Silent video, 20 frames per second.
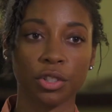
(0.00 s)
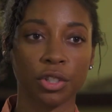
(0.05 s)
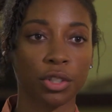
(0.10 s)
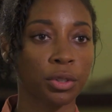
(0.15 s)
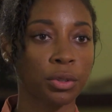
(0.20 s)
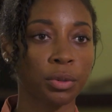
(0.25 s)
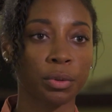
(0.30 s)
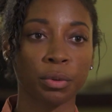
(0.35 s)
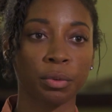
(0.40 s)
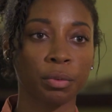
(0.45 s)
to
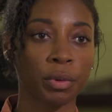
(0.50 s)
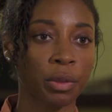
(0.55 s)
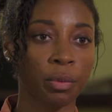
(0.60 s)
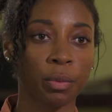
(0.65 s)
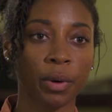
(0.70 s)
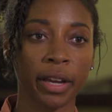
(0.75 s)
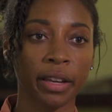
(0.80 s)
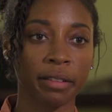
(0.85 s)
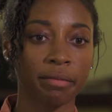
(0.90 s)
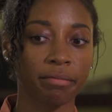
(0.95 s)
do with
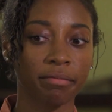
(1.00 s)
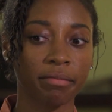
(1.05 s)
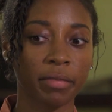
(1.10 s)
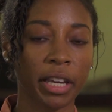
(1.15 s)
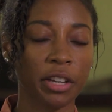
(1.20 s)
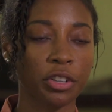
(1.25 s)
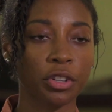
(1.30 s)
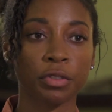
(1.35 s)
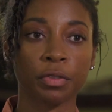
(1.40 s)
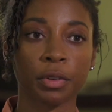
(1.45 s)
what
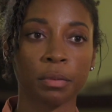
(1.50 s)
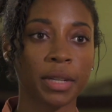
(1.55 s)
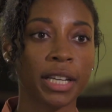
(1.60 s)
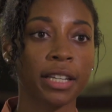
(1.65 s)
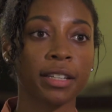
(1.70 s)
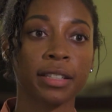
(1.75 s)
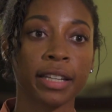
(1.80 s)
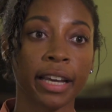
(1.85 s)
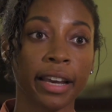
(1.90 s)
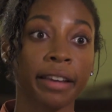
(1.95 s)
they do from
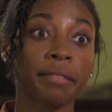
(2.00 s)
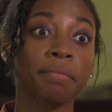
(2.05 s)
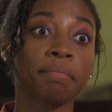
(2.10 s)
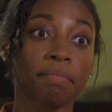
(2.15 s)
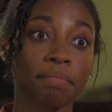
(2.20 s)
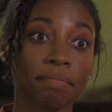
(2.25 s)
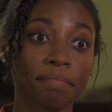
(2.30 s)
day to day.